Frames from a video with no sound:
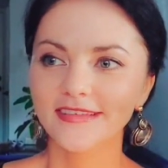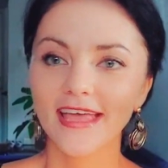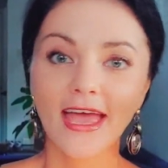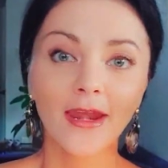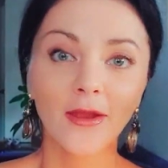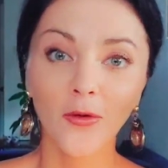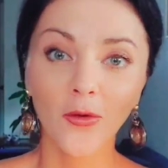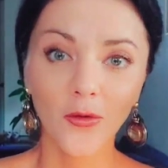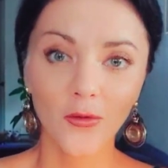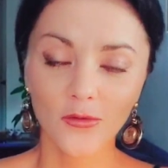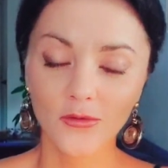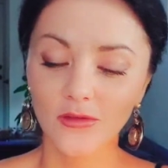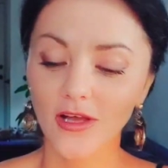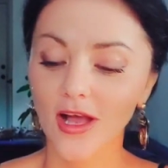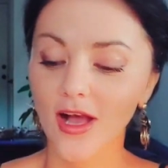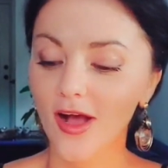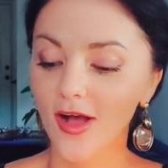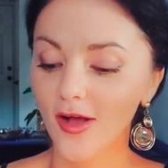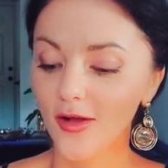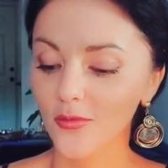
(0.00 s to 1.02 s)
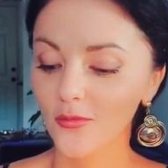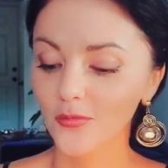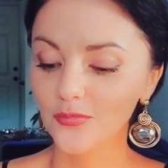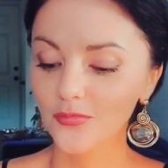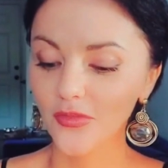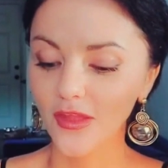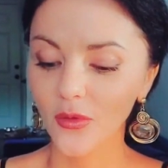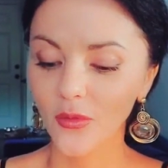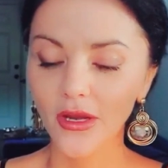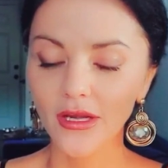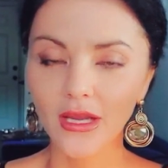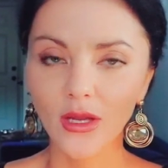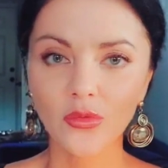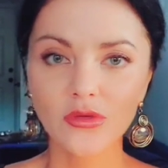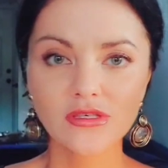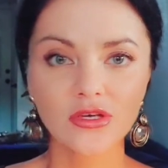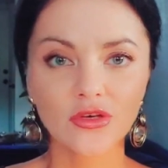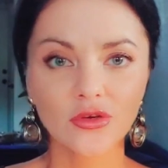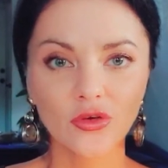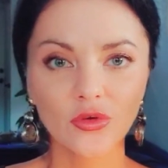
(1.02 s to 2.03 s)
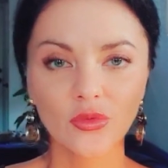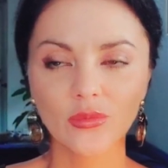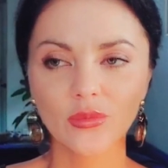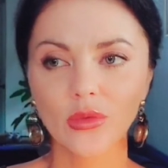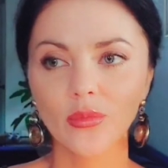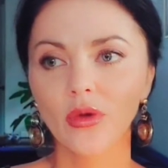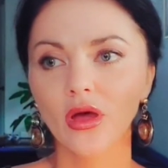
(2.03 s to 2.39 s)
at all. Um, When I was growing, my